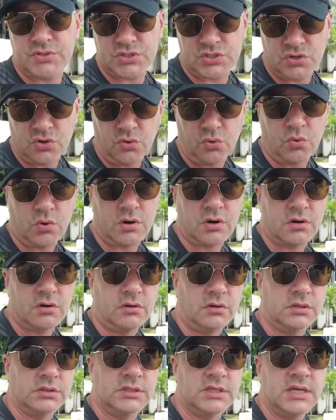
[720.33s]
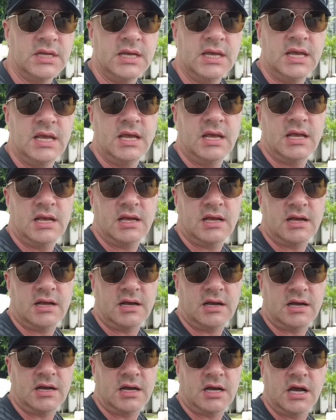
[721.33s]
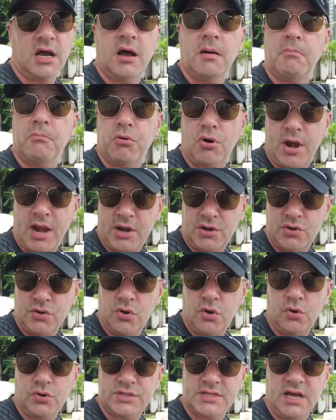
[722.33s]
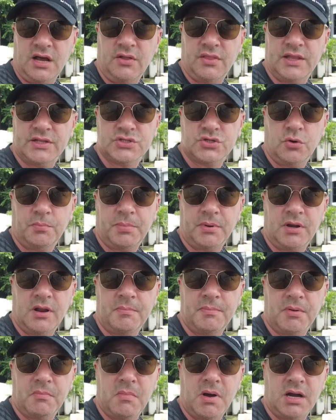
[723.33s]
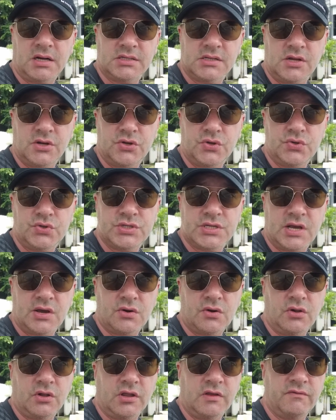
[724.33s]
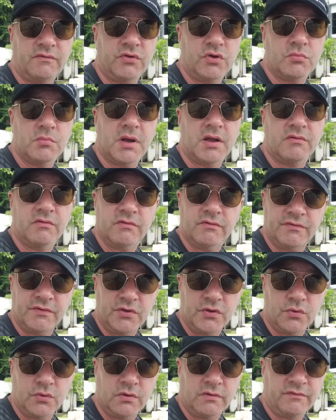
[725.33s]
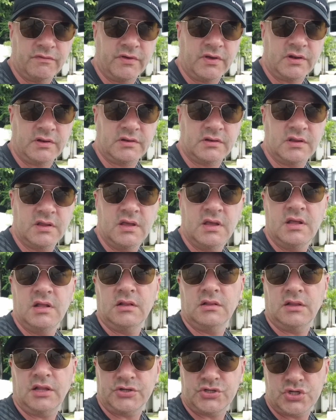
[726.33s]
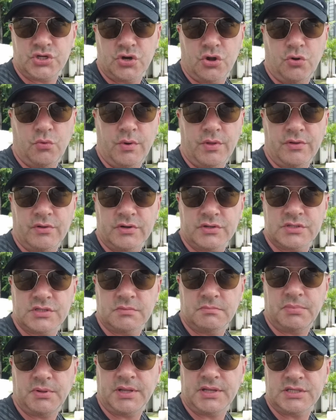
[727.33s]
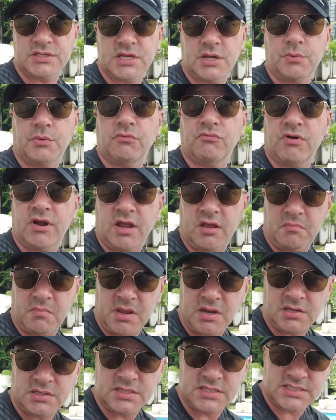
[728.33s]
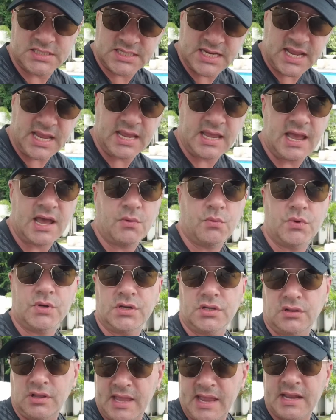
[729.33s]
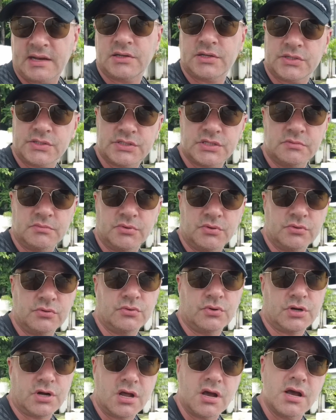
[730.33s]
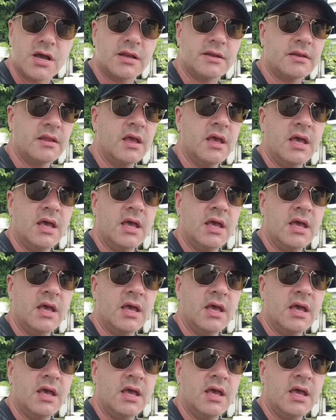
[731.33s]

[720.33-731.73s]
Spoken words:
Snow World, a brand new hotel that's opened up in Mactan, Newtown. I'll give you my review of it, let you know whether it's a place I would recommend to stay at when you land in Cebu or not.